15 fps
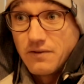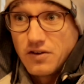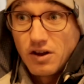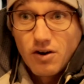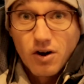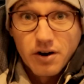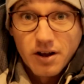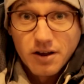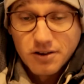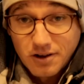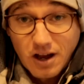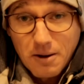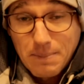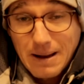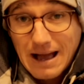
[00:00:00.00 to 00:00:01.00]
if you've got a
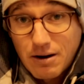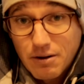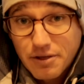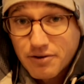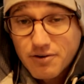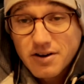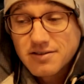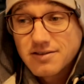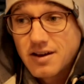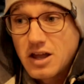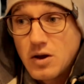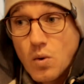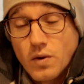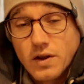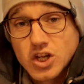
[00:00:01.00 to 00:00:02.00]
side power thruster,
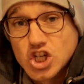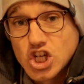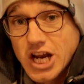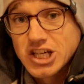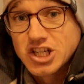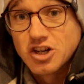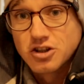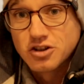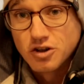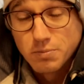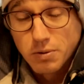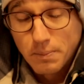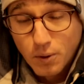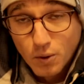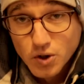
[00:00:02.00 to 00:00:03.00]
you want to change it to
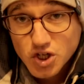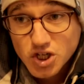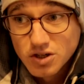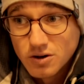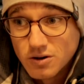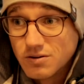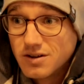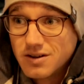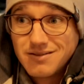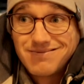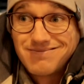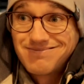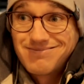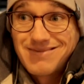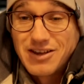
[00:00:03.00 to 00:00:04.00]
proportional.
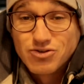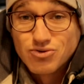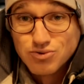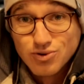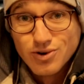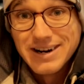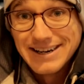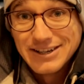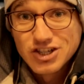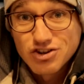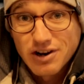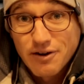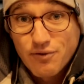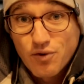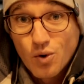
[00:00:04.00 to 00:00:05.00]
It's really
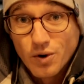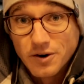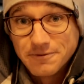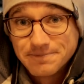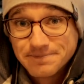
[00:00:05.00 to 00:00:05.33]
straightforward.